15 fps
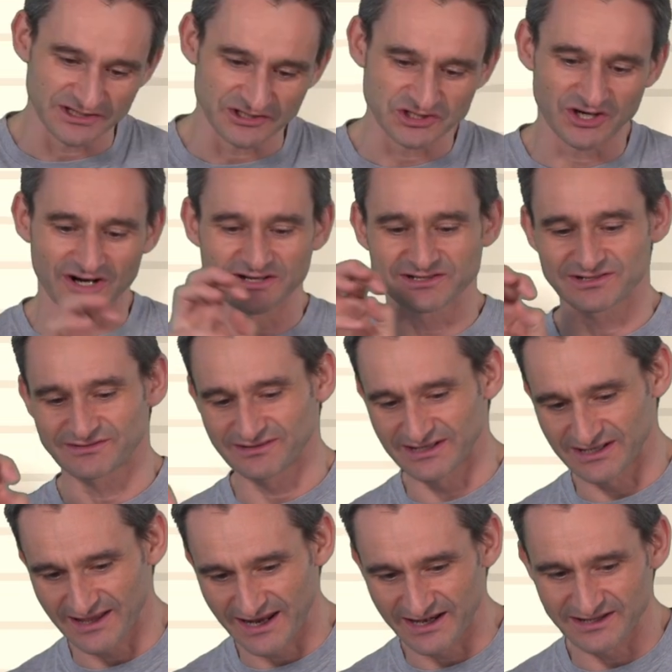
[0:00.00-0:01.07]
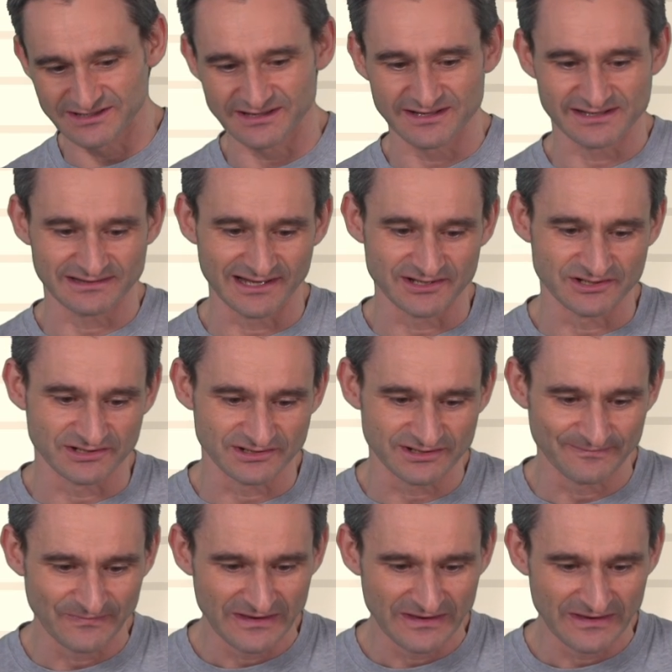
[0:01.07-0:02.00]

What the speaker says: the chart and into this legend.